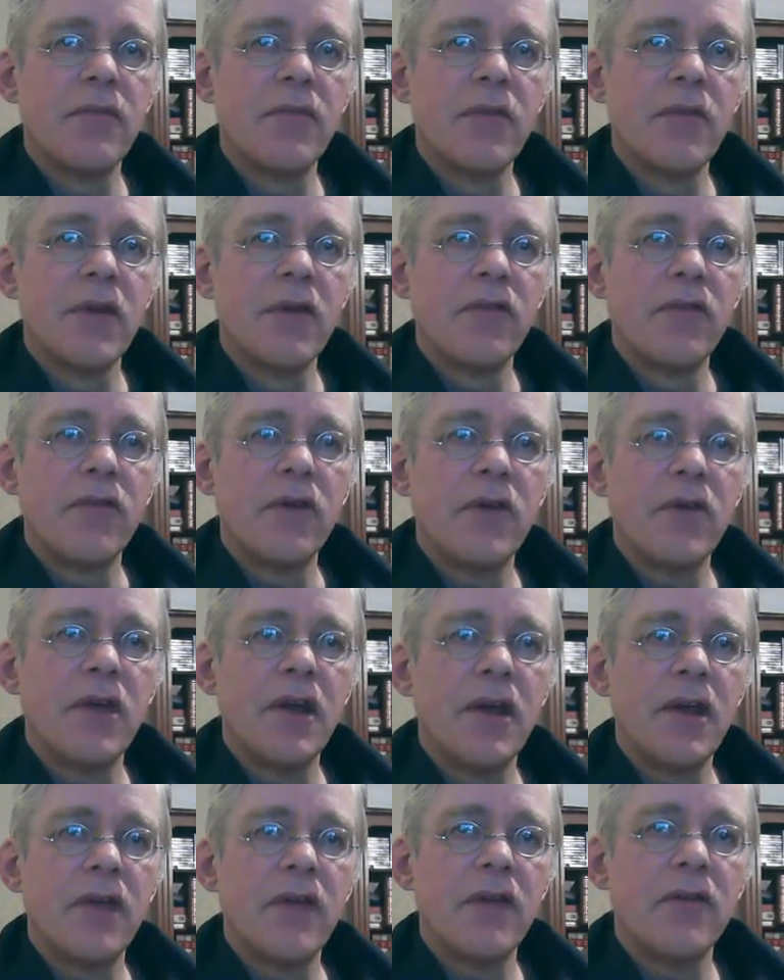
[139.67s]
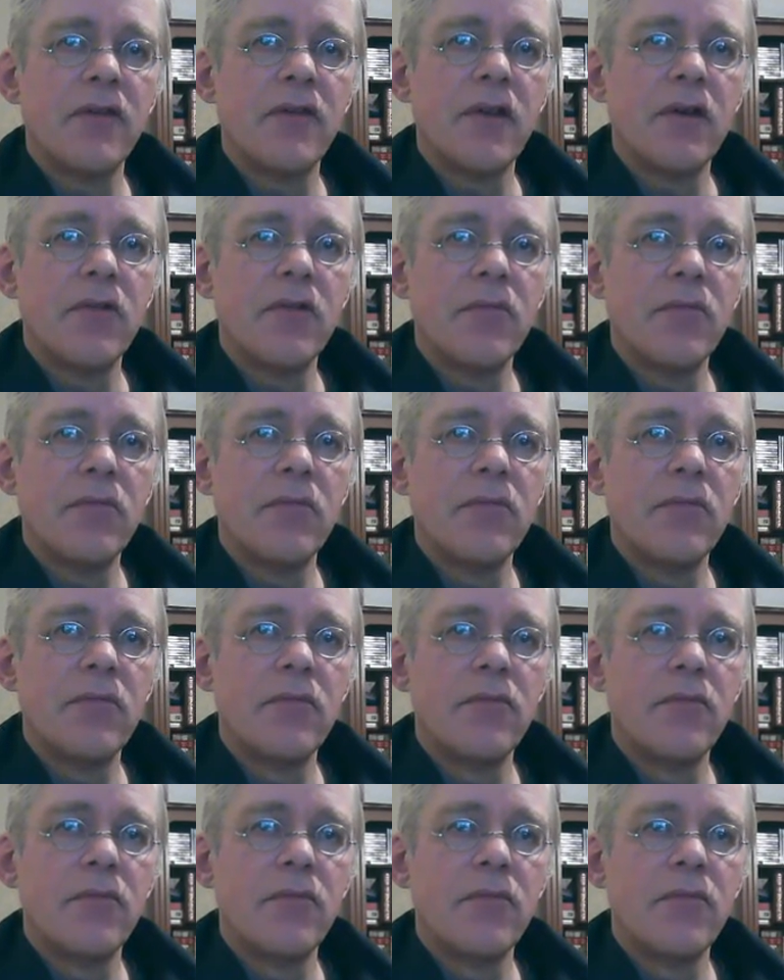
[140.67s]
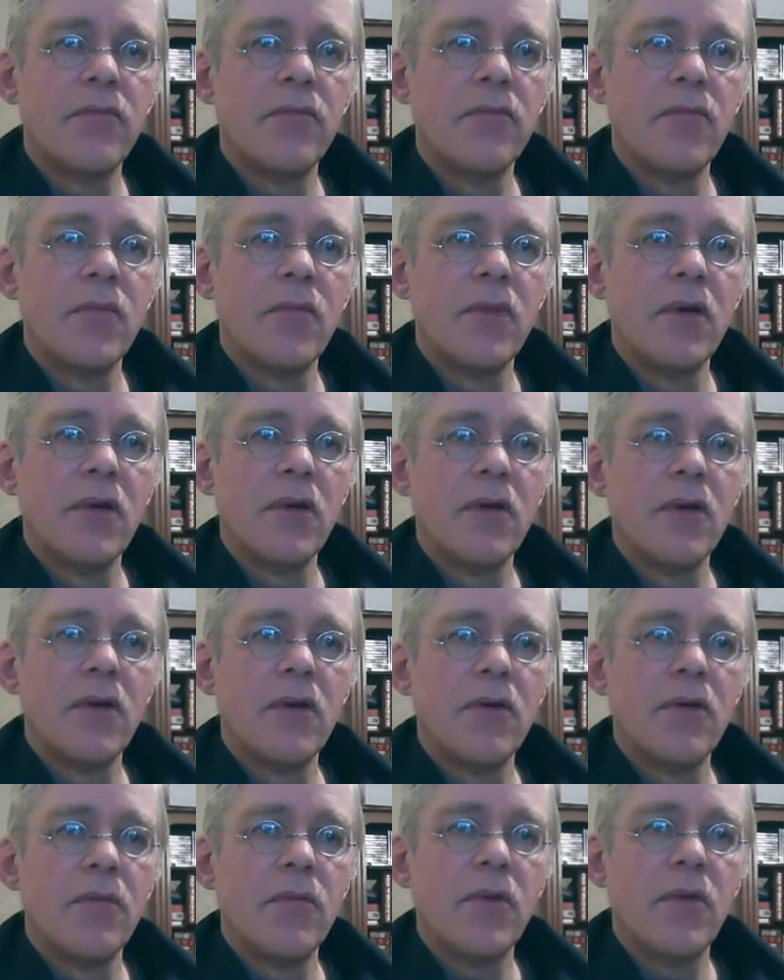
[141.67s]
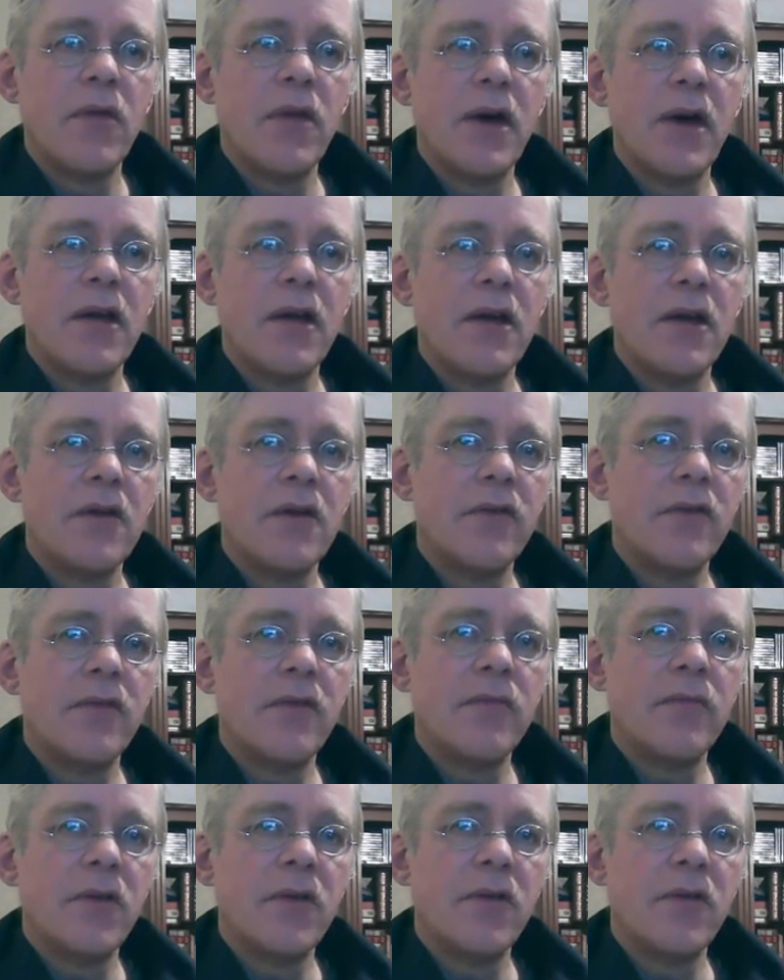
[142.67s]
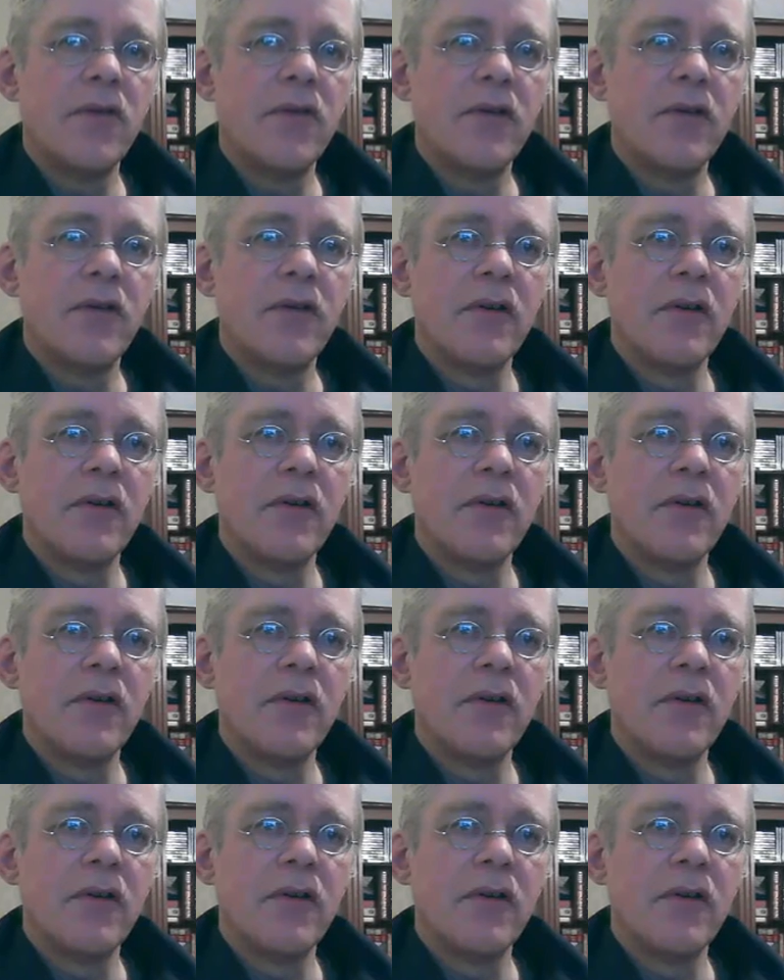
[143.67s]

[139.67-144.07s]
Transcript: So you can hear this note, but that note is muted.